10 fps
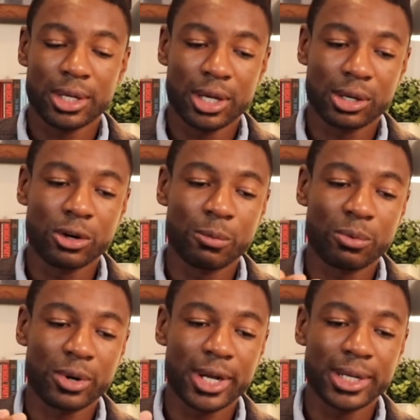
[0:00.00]

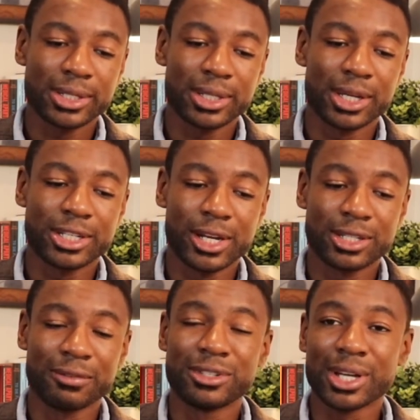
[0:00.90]
Incorporate the
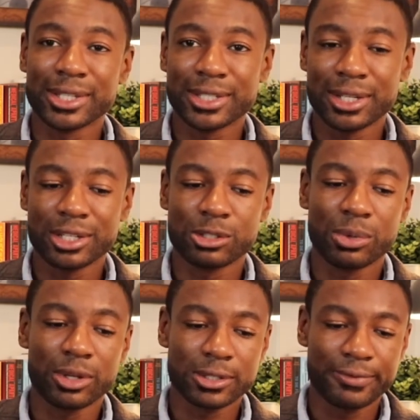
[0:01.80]
tenets of justice as
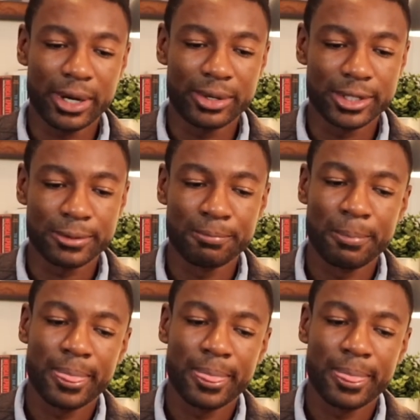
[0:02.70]
well as fairness.